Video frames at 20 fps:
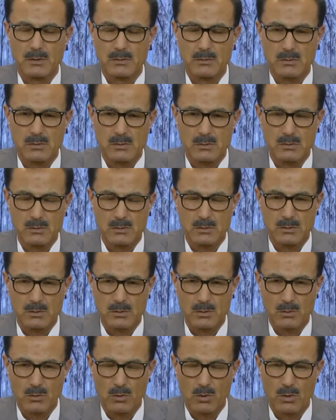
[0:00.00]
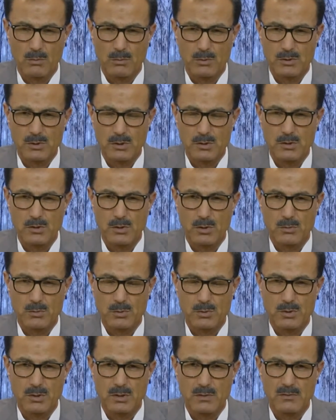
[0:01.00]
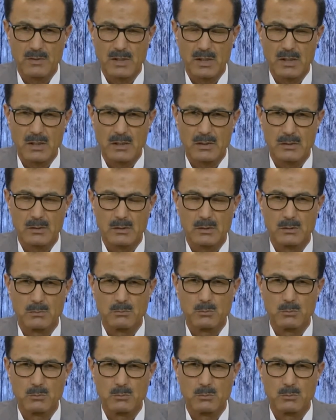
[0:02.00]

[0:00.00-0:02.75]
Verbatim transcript: MEK were taken to the death committee,